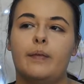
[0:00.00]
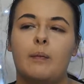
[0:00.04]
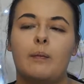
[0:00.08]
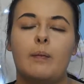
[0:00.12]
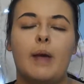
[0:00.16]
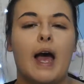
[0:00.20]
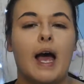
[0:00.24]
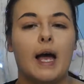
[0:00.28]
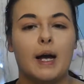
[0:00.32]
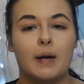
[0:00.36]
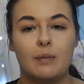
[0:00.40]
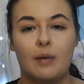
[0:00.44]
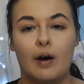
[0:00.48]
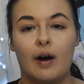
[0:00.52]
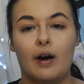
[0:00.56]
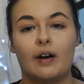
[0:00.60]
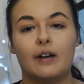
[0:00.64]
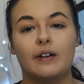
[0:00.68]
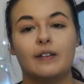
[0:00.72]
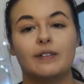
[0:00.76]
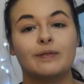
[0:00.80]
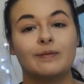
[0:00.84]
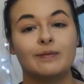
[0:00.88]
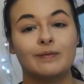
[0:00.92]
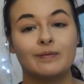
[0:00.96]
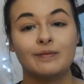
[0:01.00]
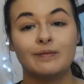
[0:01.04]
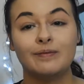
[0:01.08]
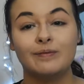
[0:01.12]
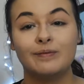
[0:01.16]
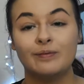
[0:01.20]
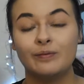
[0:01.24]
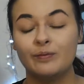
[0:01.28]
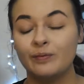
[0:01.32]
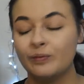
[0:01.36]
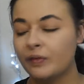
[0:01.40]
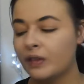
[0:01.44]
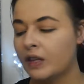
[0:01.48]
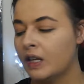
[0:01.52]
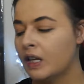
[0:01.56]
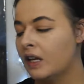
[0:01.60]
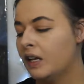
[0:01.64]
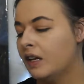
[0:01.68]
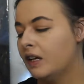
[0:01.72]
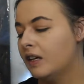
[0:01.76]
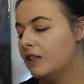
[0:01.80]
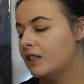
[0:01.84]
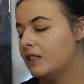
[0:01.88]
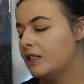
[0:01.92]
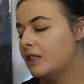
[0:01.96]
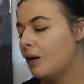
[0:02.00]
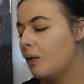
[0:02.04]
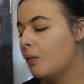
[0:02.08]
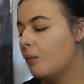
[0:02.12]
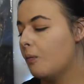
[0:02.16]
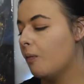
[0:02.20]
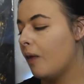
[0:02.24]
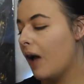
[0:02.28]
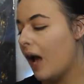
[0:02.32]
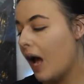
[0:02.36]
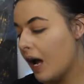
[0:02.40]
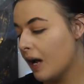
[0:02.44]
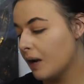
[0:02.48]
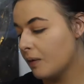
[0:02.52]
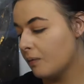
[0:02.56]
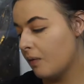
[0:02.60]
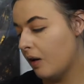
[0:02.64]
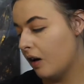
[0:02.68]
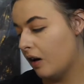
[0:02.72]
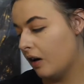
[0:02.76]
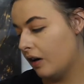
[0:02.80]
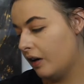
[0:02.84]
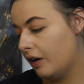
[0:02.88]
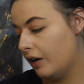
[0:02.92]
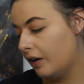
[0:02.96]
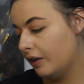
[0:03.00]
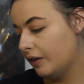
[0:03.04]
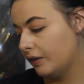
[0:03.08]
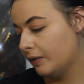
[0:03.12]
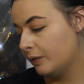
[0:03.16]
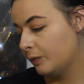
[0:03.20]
Magmar. So Magmar